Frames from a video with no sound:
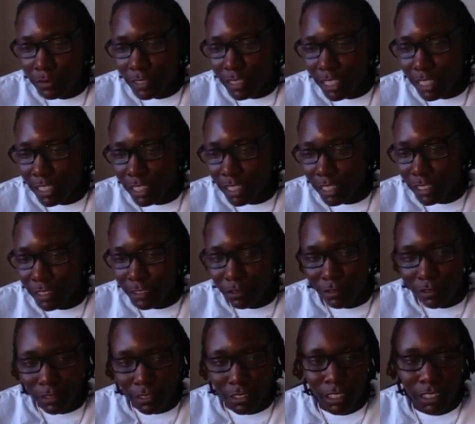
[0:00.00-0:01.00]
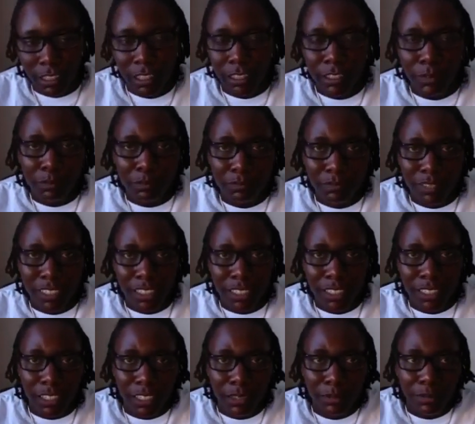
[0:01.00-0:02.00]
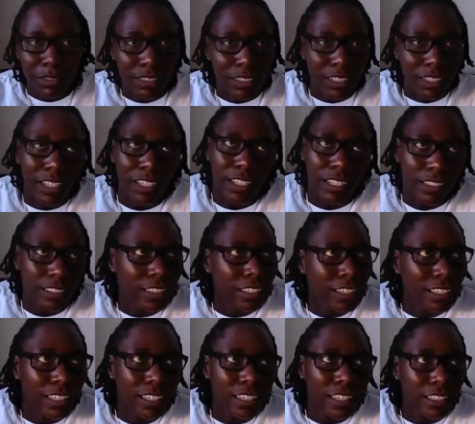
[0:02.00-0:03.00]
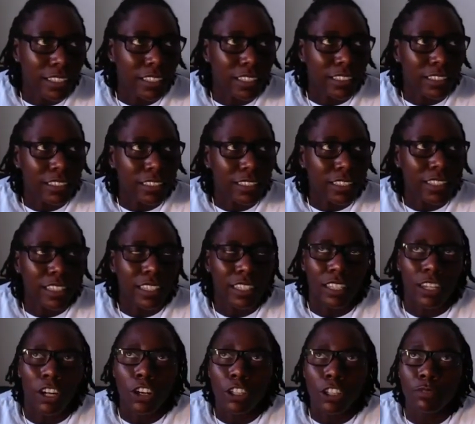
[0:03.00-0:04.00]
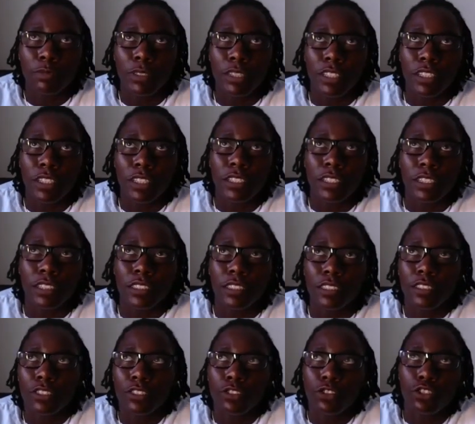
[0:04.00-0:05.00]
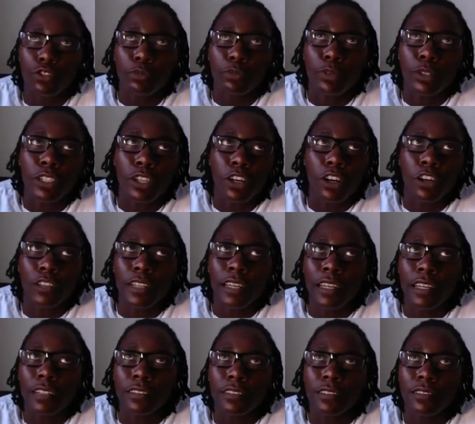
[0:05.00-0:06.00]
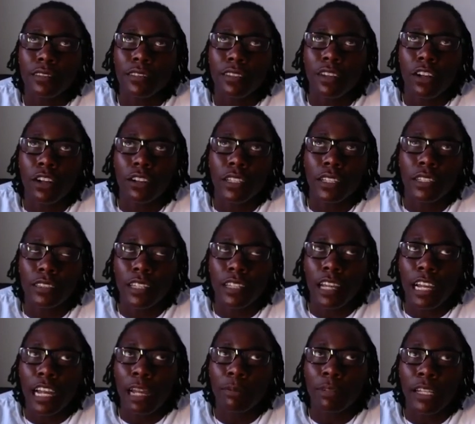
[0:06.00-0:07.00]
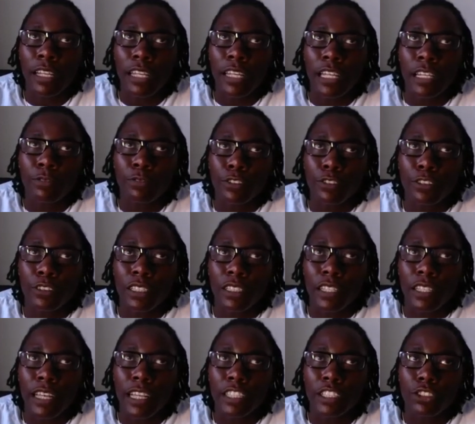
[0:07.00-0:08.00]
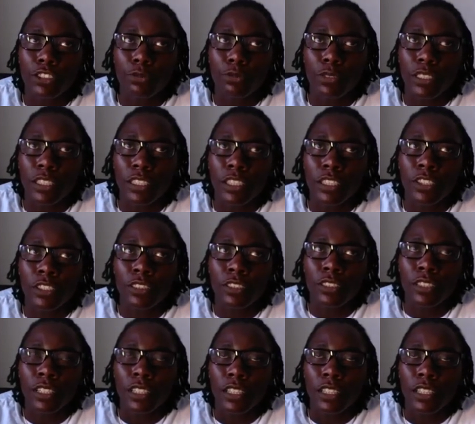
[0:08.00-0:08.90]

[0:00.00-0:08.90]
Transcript: and then this comes, and it hurts because you put all that time and that effort the last 3 years